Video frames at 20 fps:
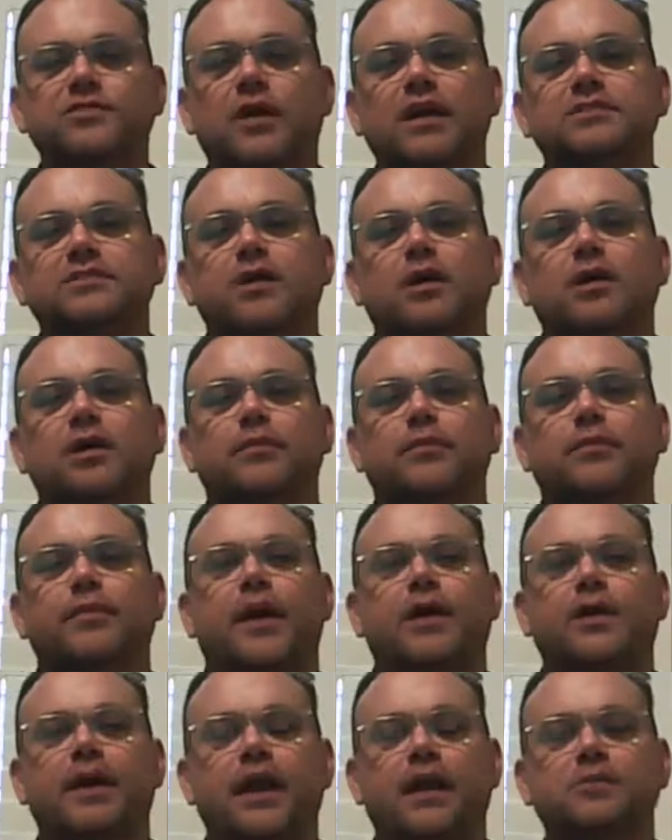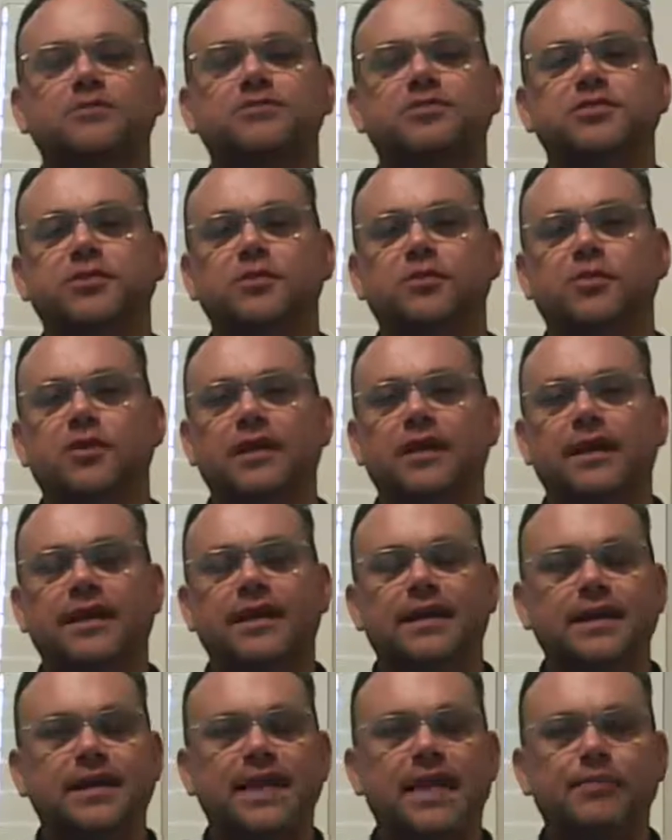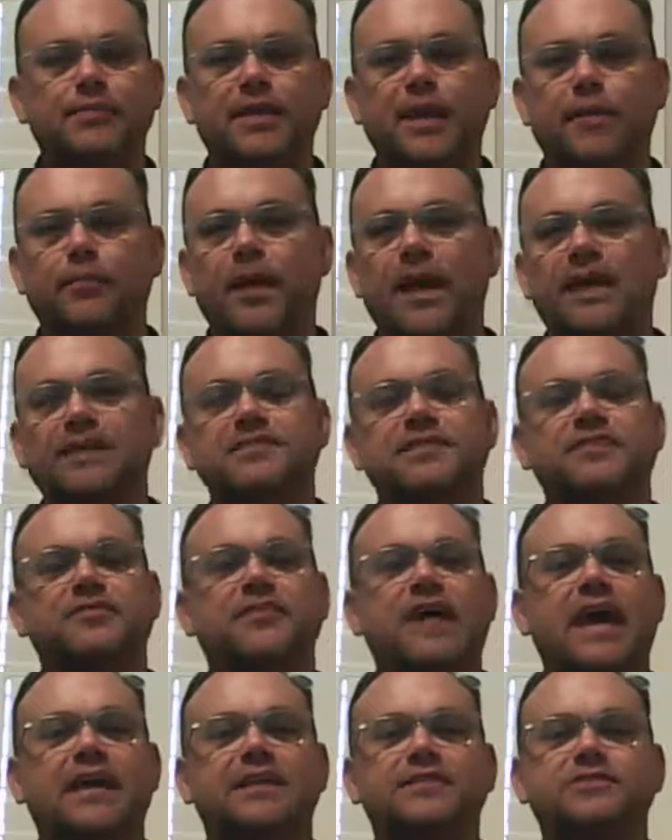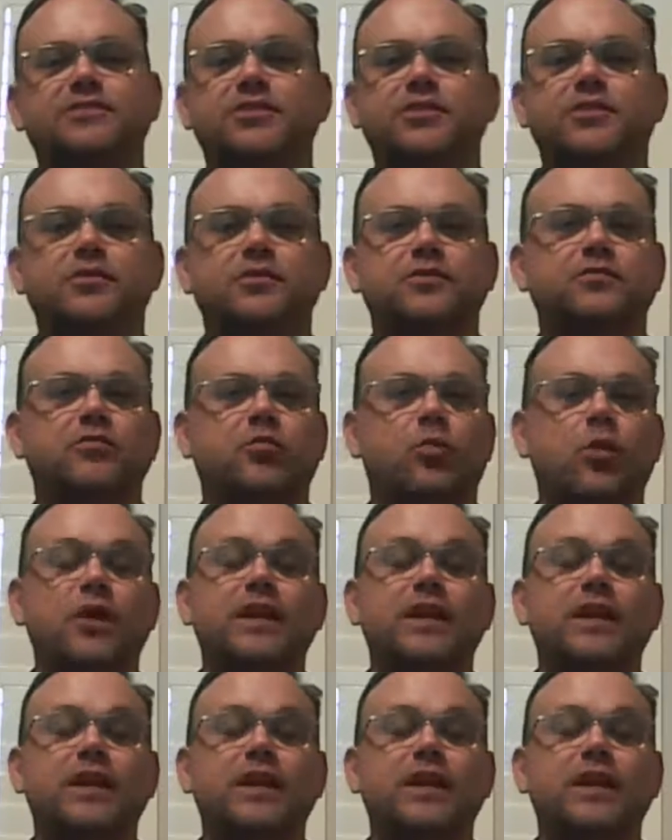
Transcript: So I talk about how to keep that positive attitude.